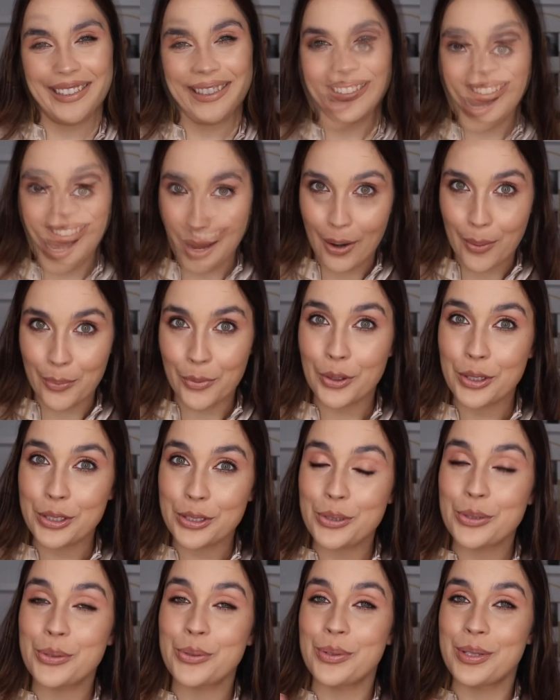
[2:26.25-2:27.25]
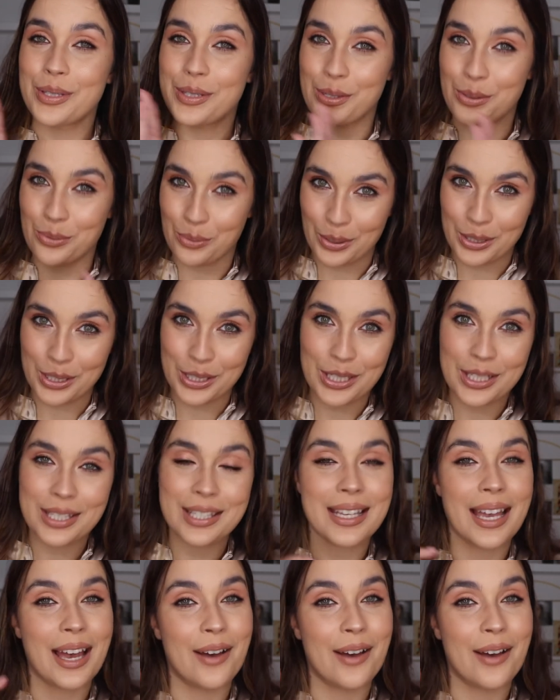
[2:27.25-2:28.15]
Now I'm going to do the swatches